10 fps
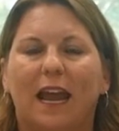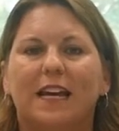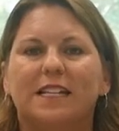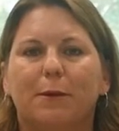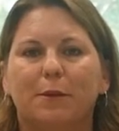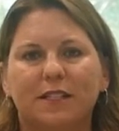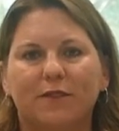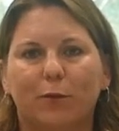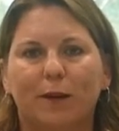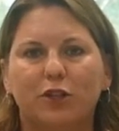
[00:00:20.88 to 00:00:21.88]
Some of this
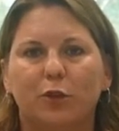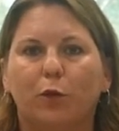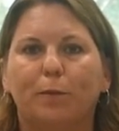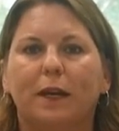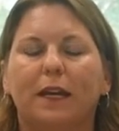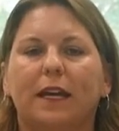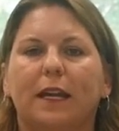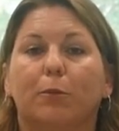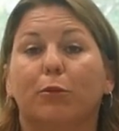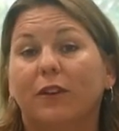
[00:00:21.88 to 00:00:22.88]
information will be in
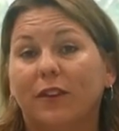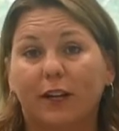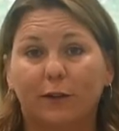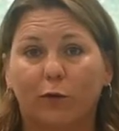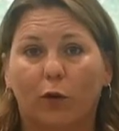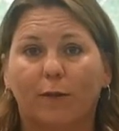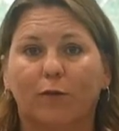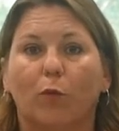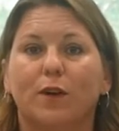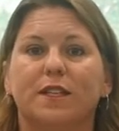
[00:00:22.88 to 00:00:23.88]
abbreviated form
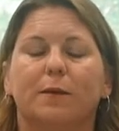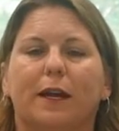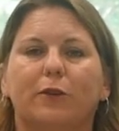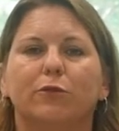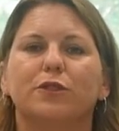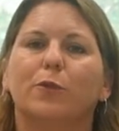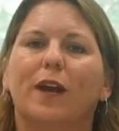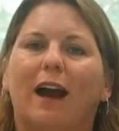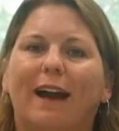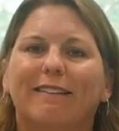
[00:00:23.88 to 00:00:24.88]
from what's in the manual, so we
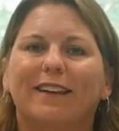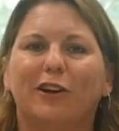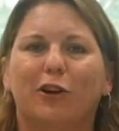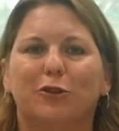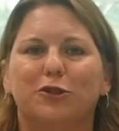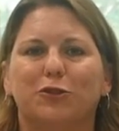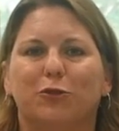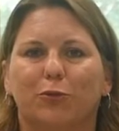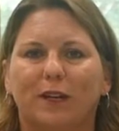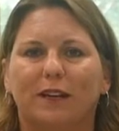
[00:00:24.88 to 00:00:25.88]
highly encourage you to
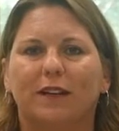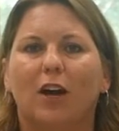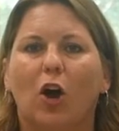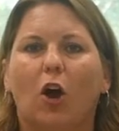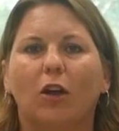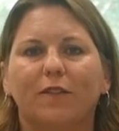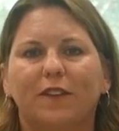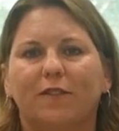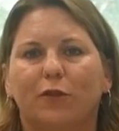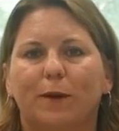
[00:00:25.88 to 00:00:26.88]
read all of the
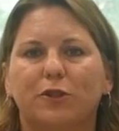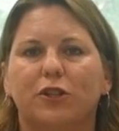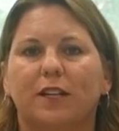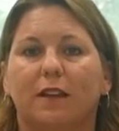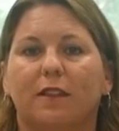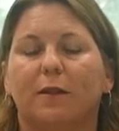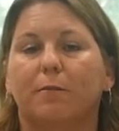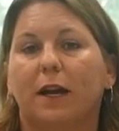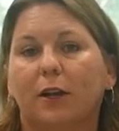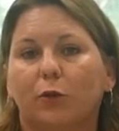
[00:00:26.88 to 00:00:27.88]
information in the
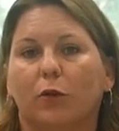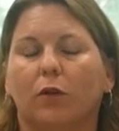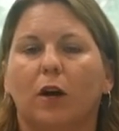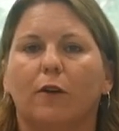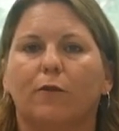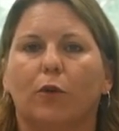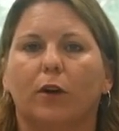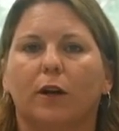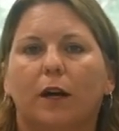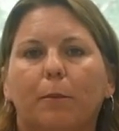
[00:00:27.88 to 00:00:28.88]
manual
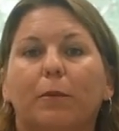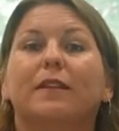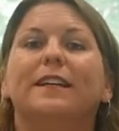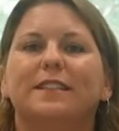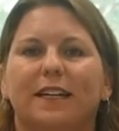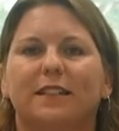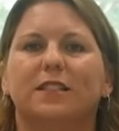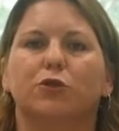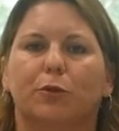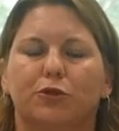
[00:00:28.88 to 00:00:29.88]
for complete
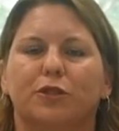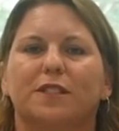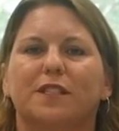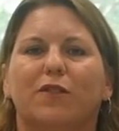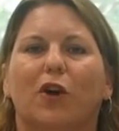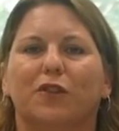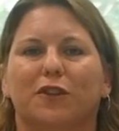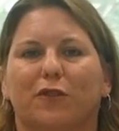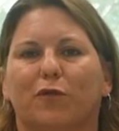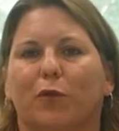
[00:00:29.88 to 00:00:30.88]
descriptions of all the
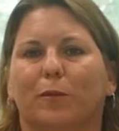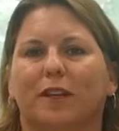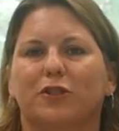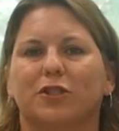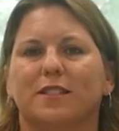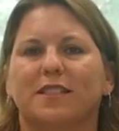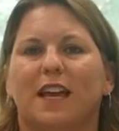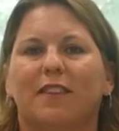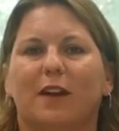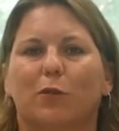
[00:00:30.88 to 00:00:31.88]
different formulations
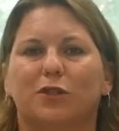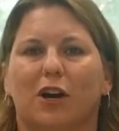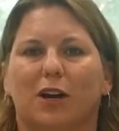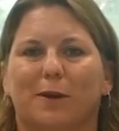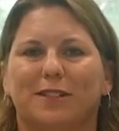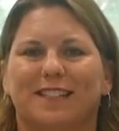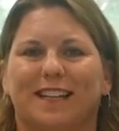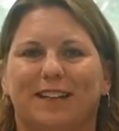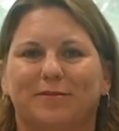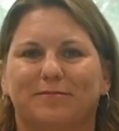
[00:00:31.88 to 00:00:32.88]
that we'll talk about today.